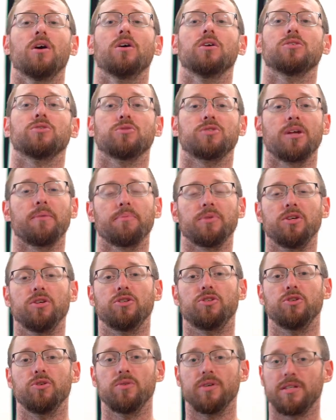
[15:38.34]
So something you
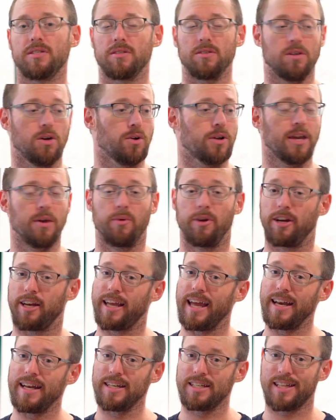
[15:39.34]
do is, okay, when you're
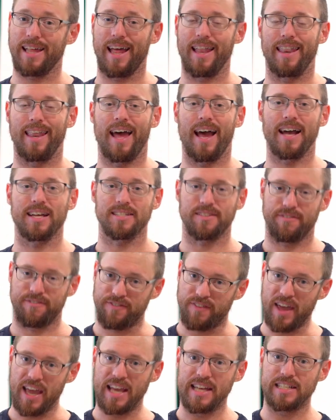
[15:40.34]
getting into that last
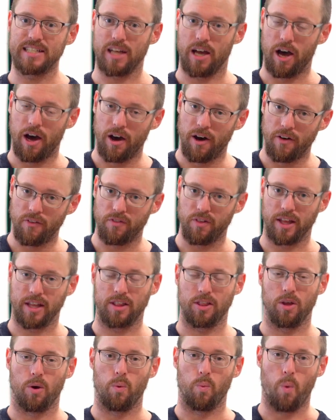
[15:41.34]
phase of
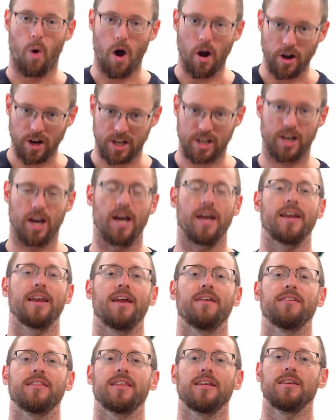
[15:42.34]
like the water cut and
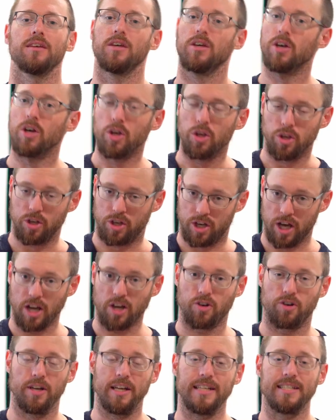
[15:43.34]
everything, you
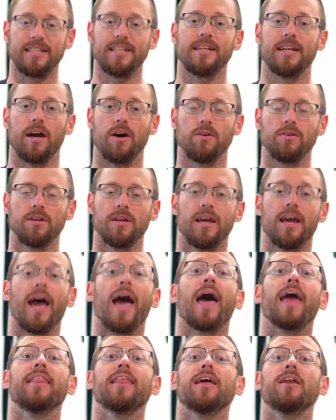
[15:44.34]
cut creatine out,
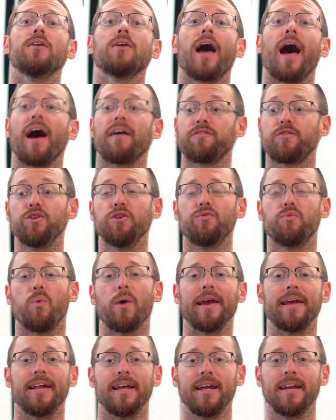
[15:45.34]
and then after you've
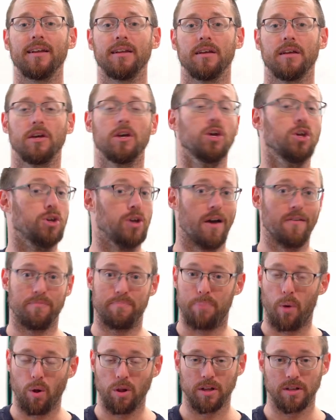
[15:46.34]
weighed in, you
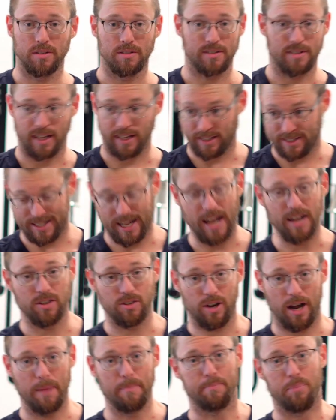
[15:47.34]
have like 10
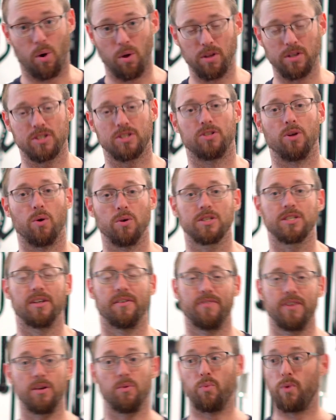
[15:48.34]
gram bolus dose
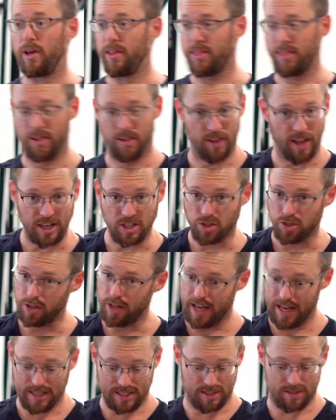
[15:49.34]
of it with
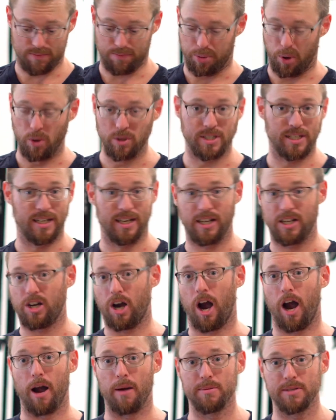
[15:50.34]
electrolytes, protein, and
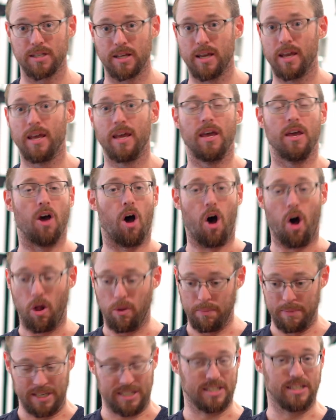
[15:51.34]
carbs,
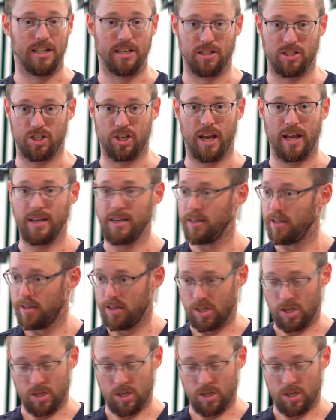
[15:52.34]
all mixed in a shake.